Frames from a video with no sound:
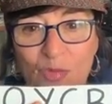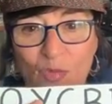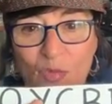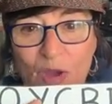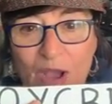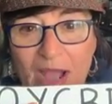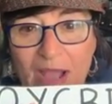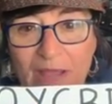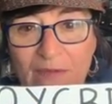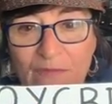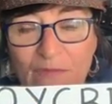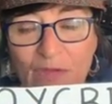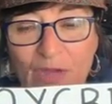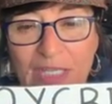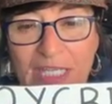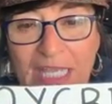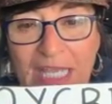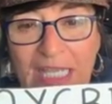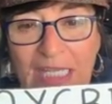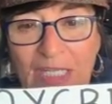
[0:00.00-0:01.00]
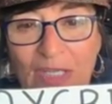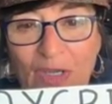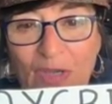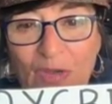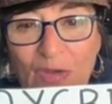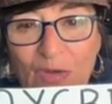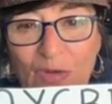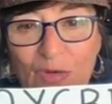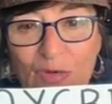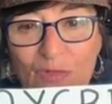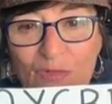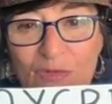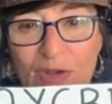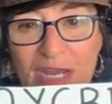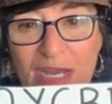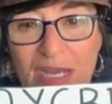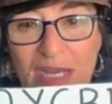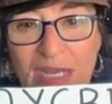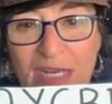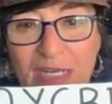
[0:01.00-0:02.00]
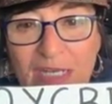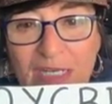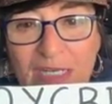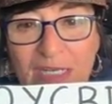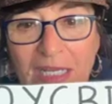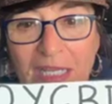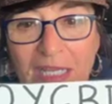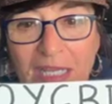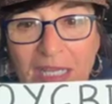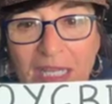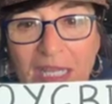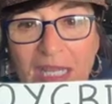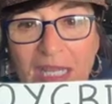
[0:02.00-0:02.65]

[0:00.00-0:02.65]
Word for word: Y for yellow, green,